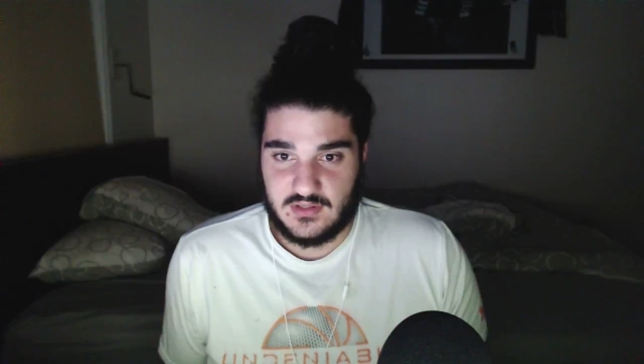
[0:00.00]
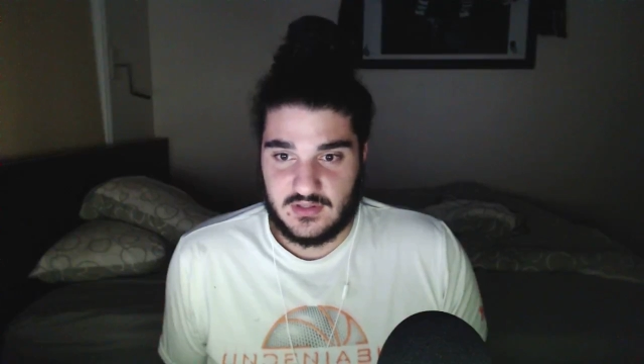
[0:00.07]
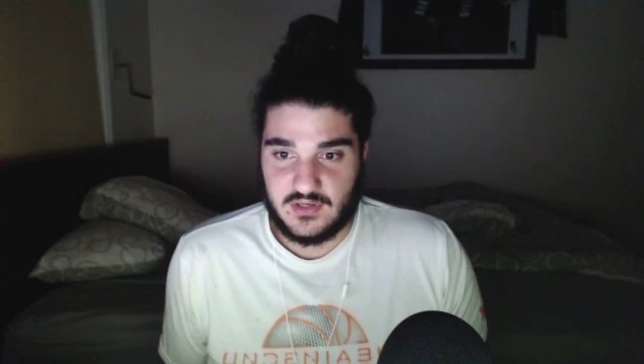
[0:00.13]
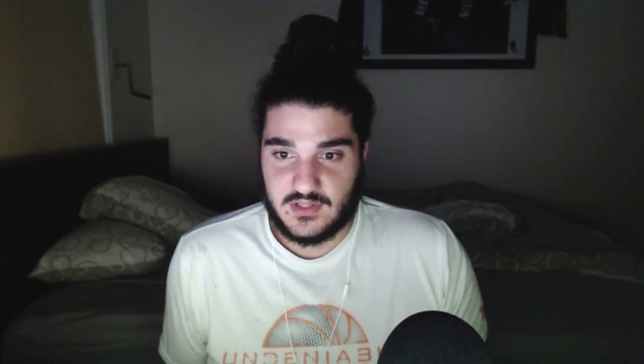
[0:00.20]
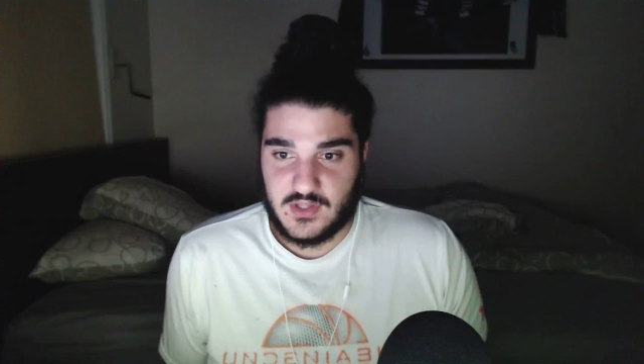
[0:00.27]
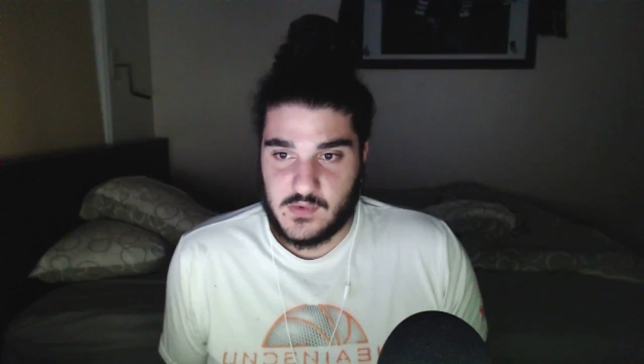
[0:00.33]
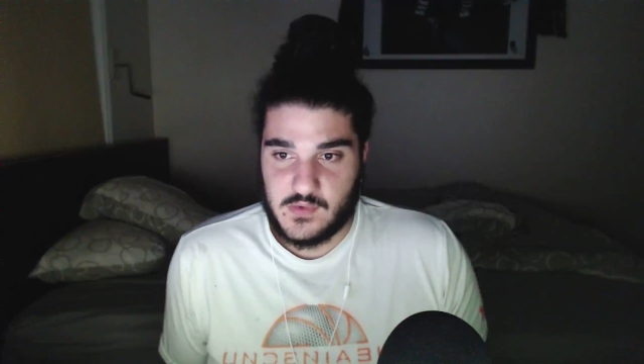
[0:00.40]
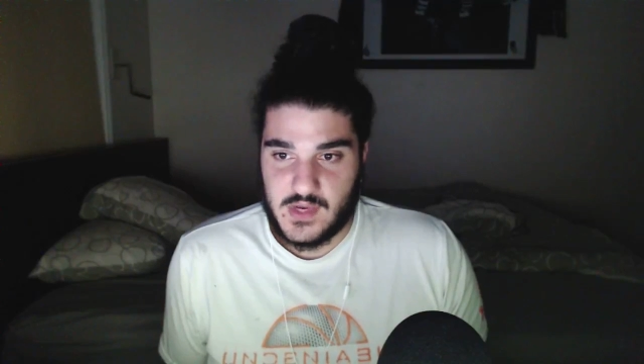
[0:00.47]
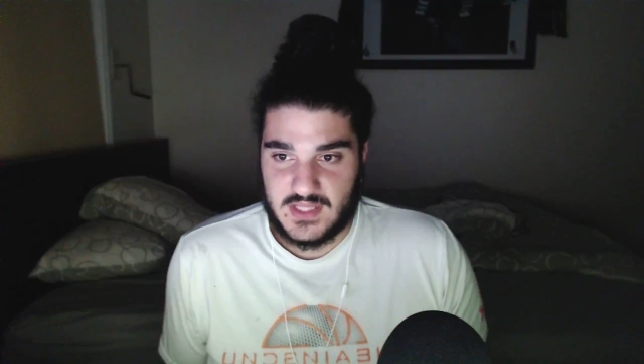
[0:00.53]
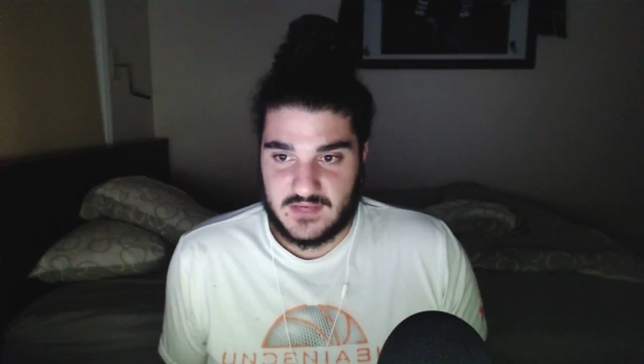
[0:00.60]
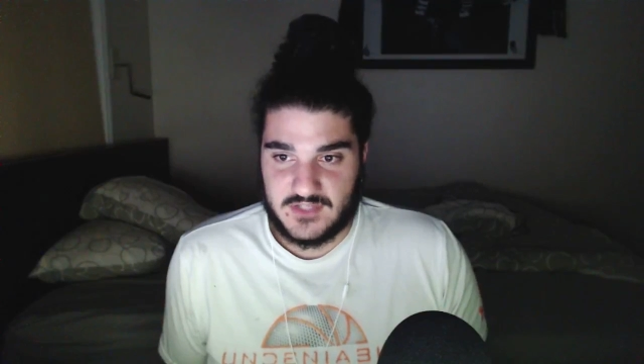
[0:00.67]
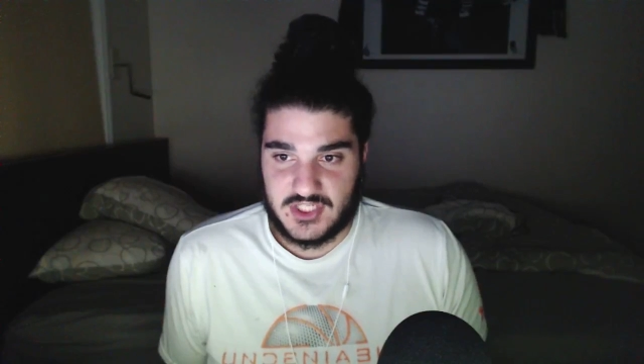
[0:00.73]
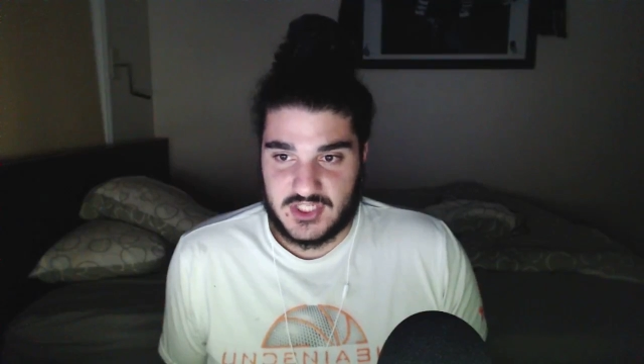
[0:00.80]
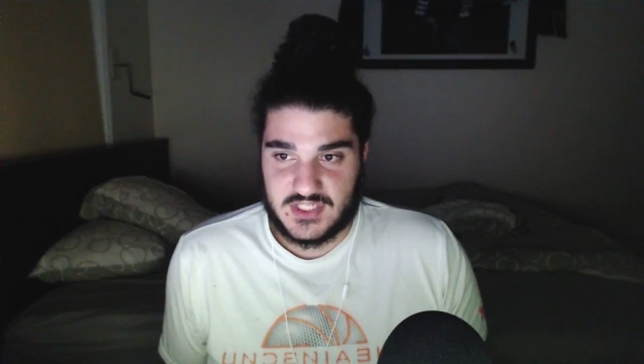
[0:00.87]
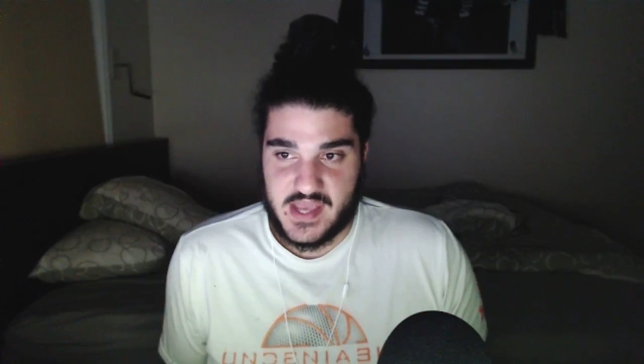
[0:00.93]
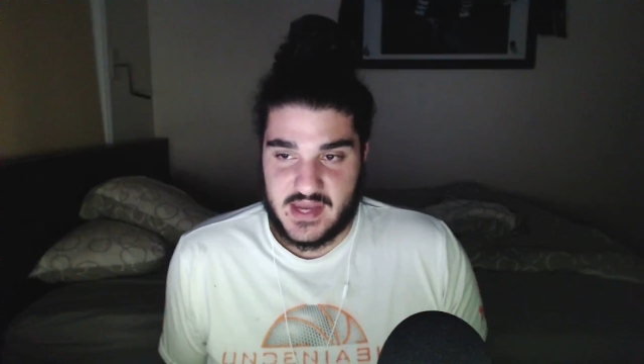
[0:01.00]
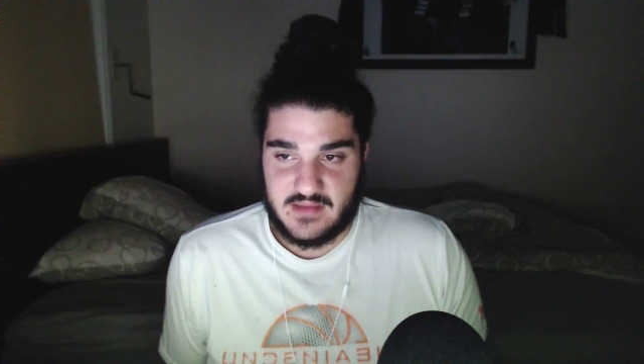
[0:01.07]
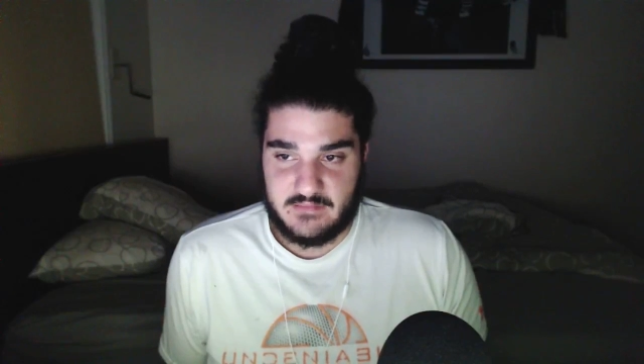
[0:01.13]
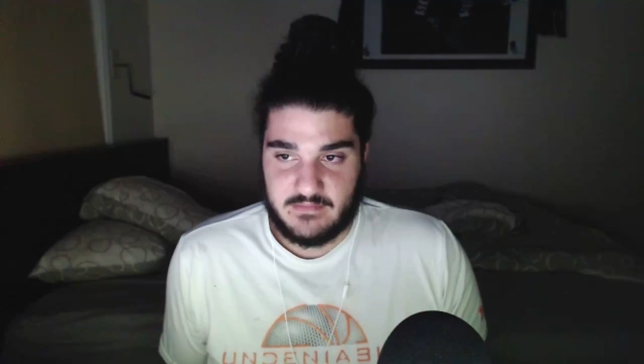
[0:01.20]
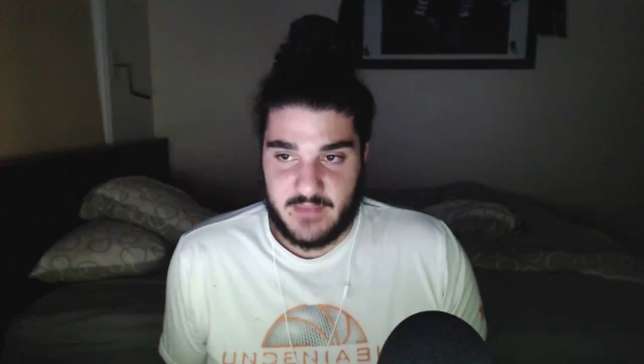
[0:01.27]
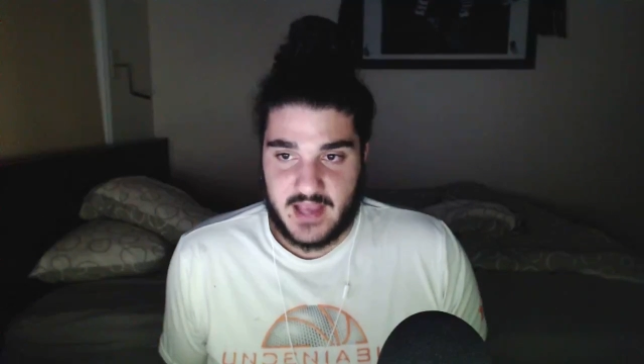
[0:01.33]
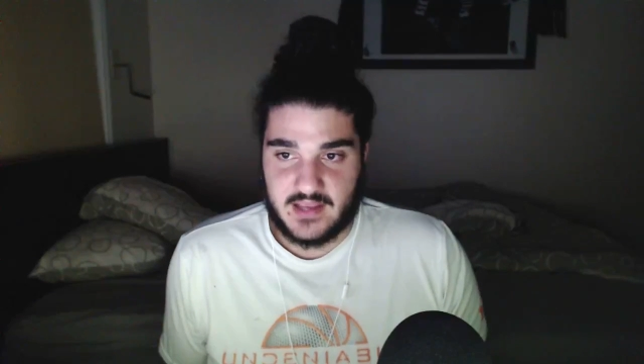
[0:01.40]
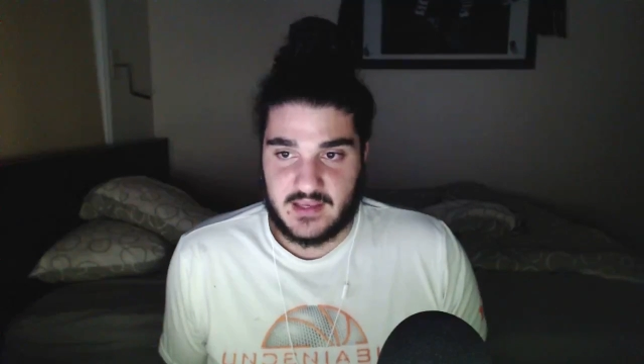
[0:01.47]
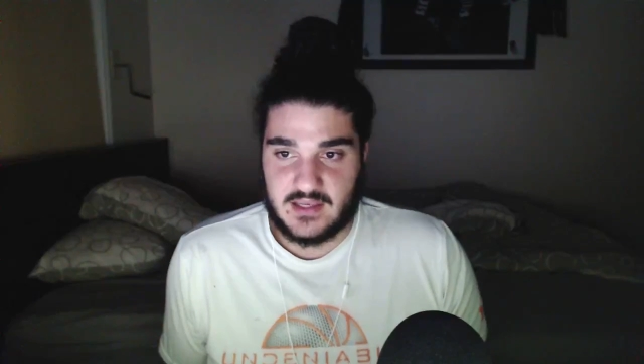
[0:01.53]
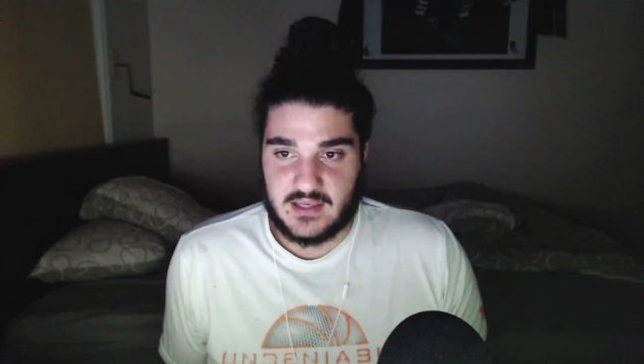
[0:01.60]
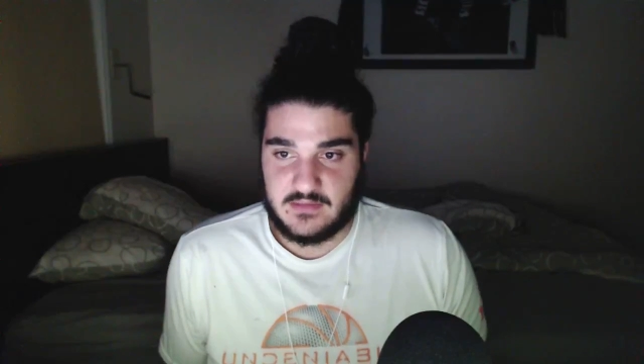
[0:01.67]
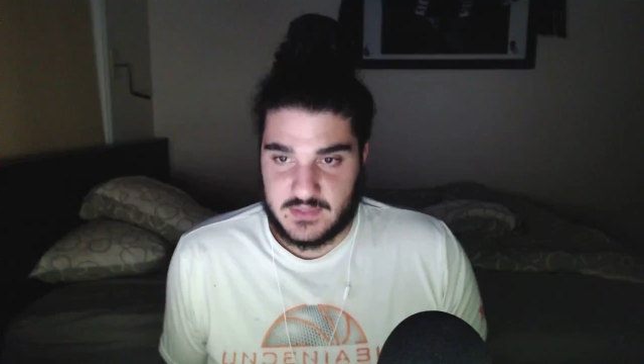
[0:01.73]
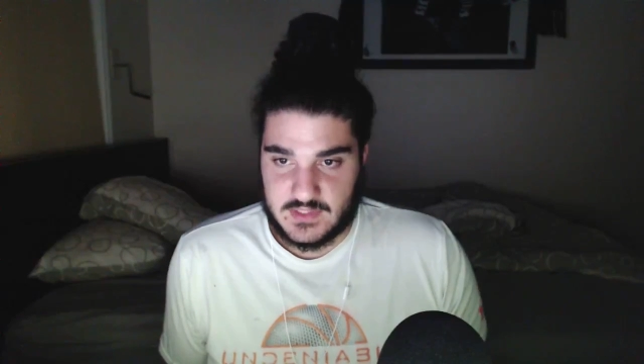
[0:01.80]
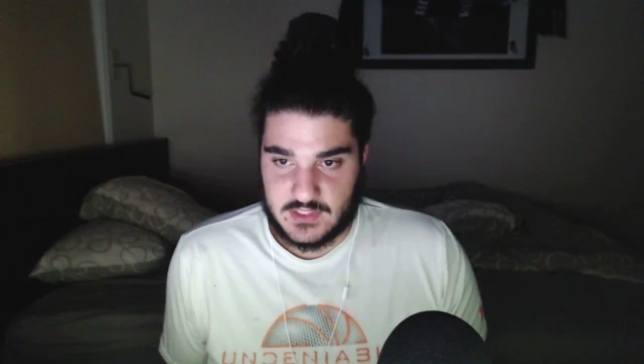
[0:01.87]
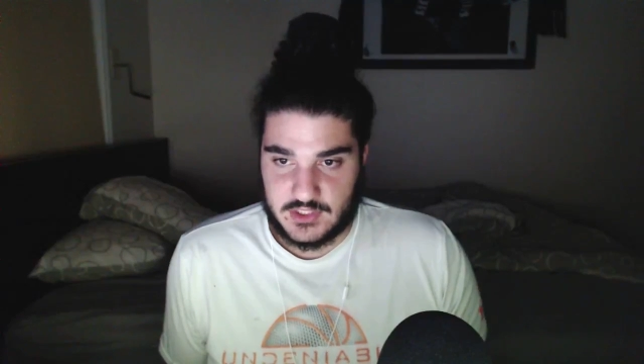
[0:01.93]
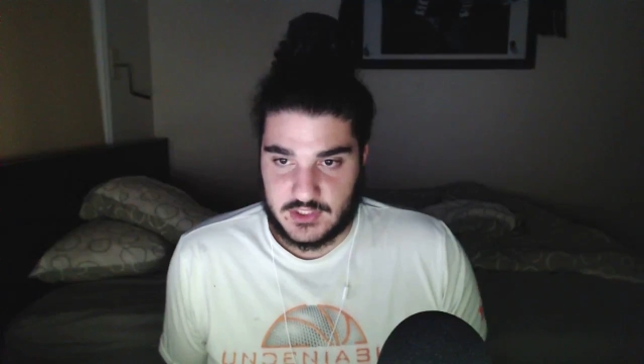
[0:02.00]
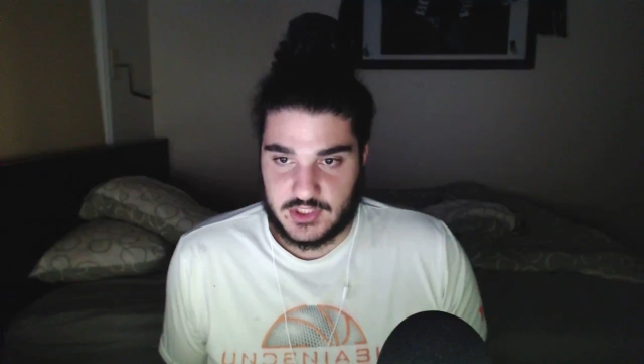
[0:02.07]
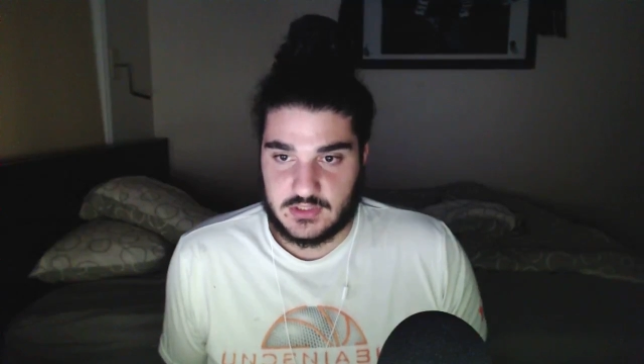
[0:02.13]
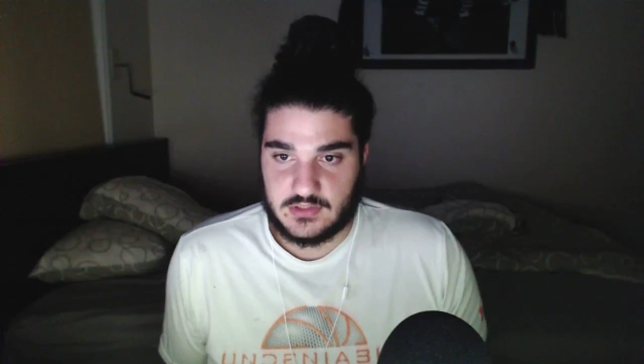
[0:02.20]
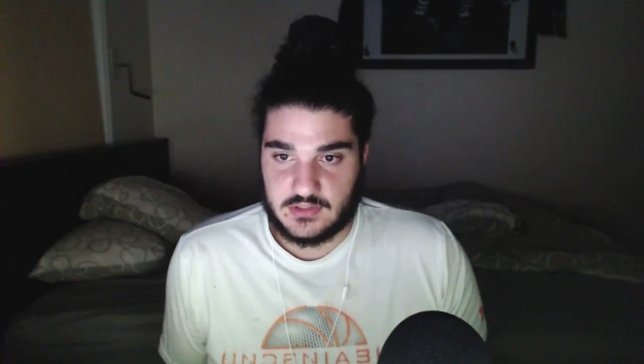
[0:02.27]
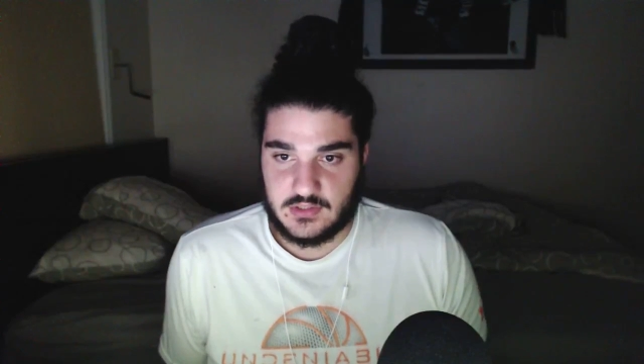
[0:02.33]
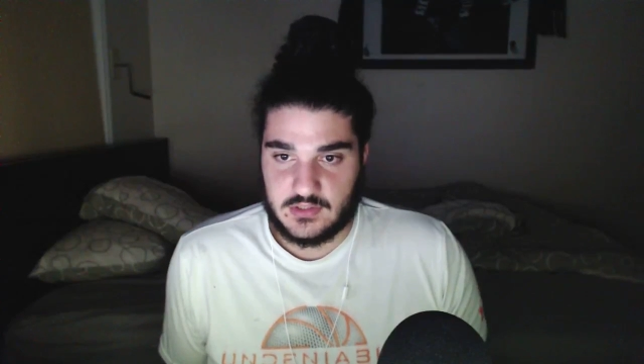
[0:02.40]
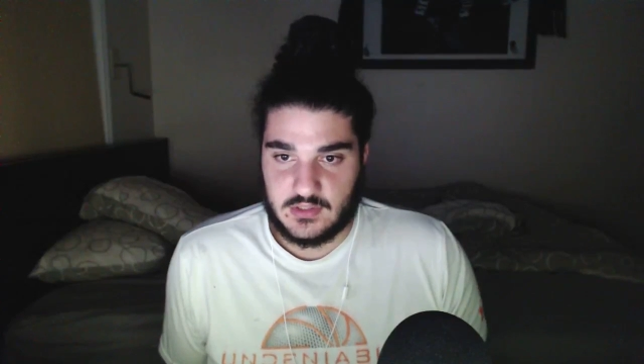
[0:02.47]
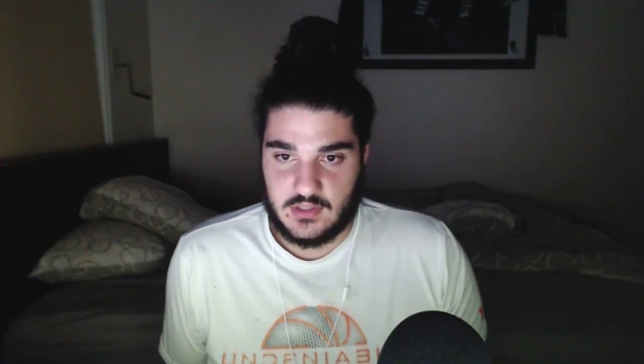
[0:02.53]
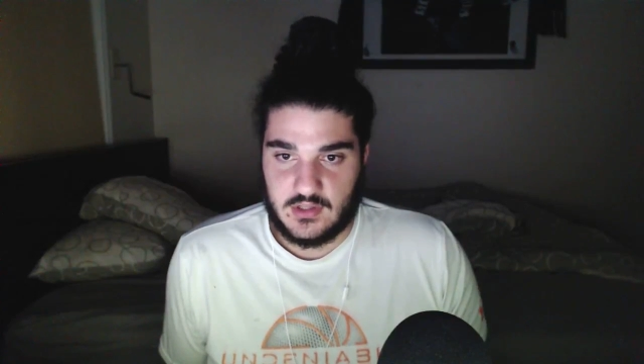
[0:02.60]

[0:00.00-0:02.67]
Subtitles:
Look at the way they're just getting back in position.